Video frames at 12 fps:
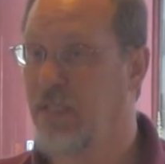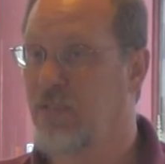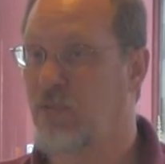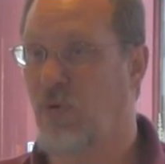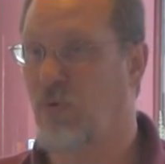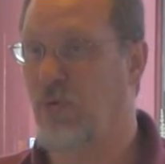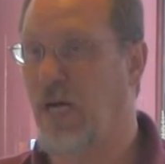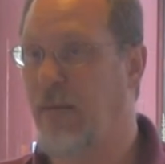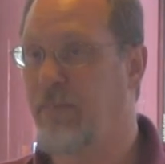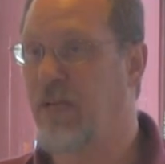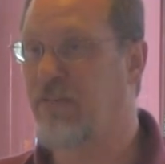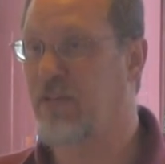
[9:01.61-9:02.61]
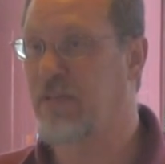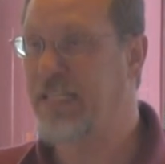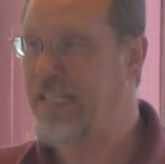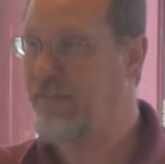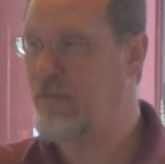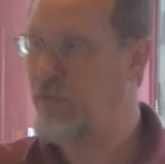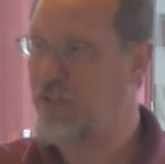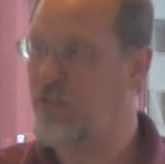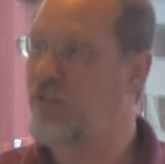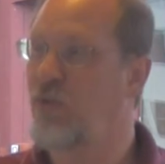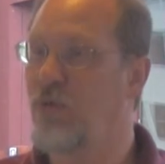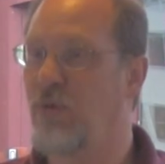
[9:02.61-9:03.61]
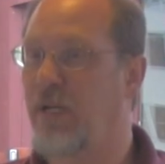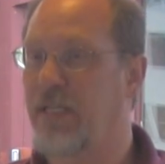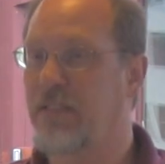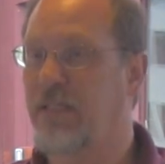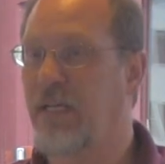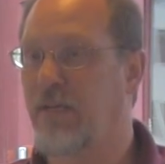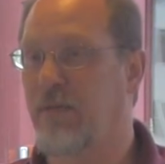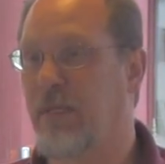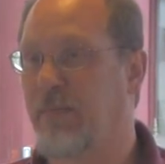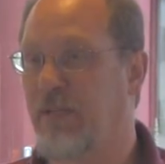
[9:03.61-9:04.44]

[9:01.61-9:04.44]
So I'm never, even with the 2 running together, I'm